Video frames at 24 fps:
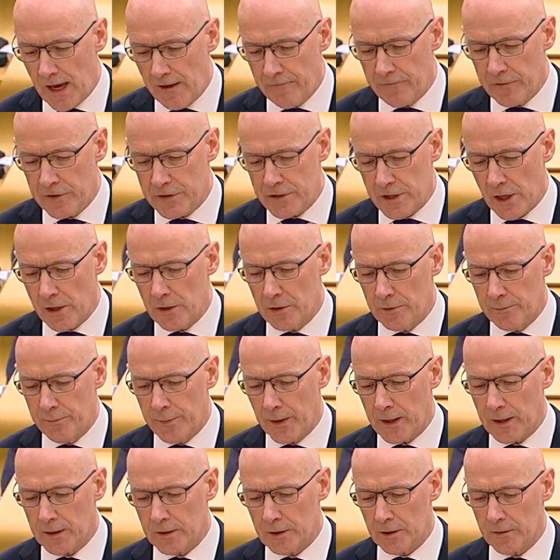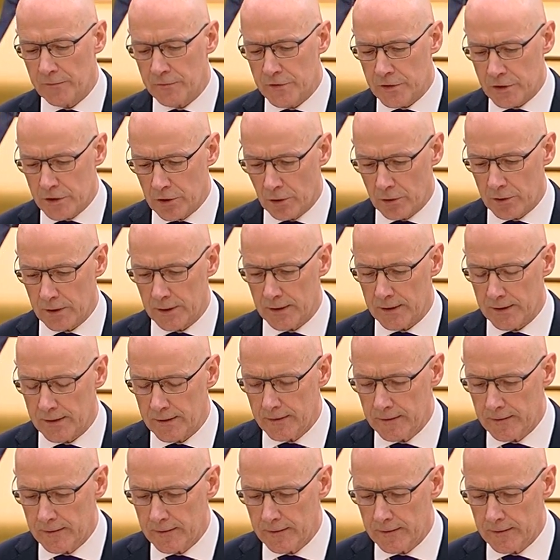every single part of Scotland.